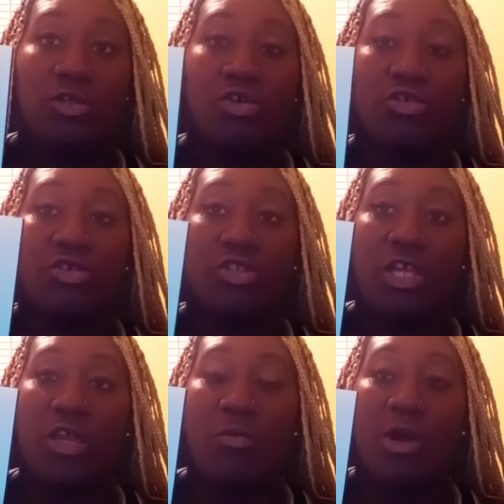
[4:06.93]
you'll
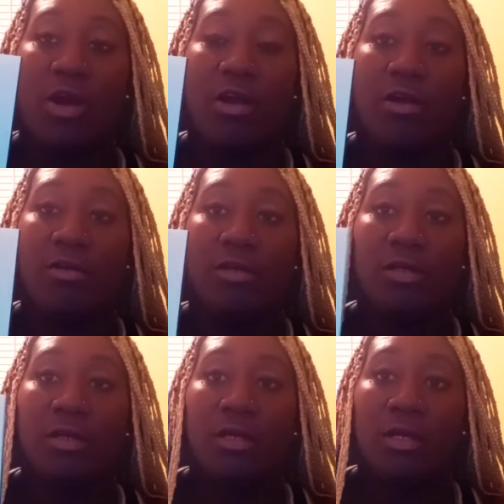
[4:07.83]
see where
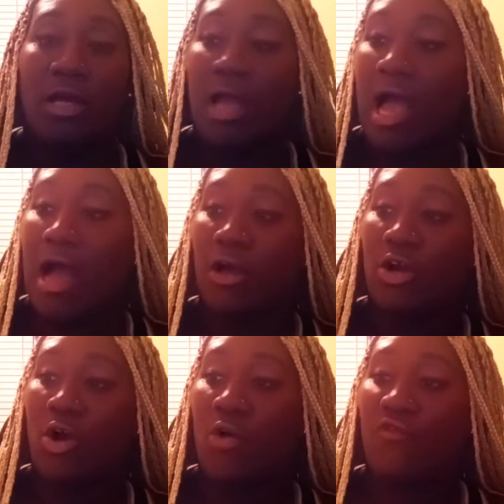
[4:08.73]
I'll
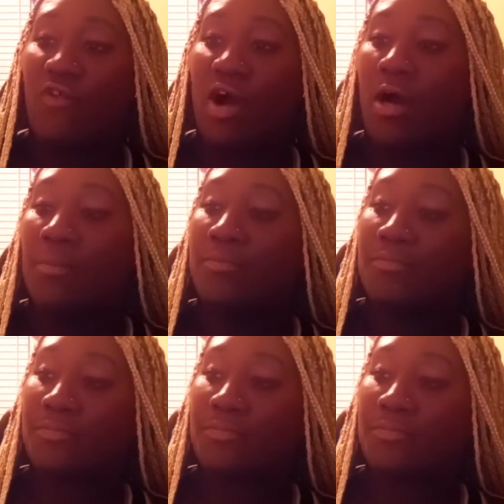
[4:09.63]
go from